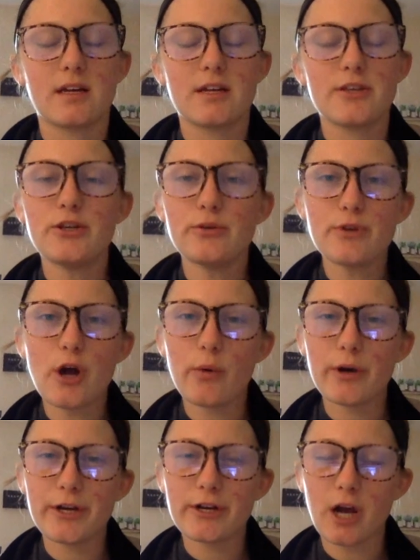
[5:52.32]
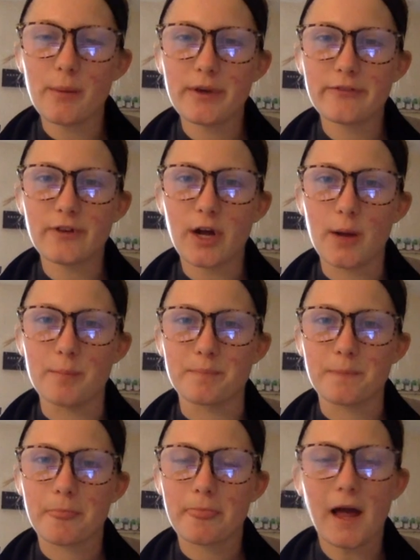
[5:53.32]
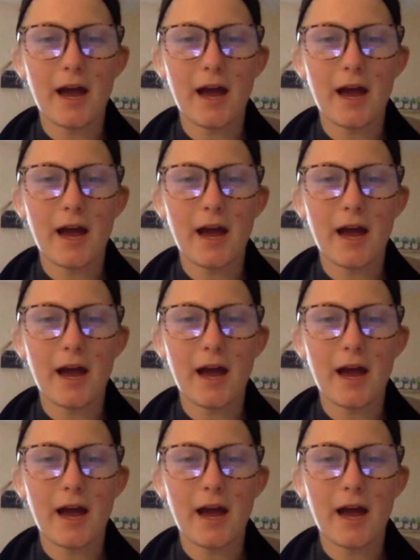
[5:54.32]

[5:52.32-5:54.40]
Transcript: You know where you're coming from.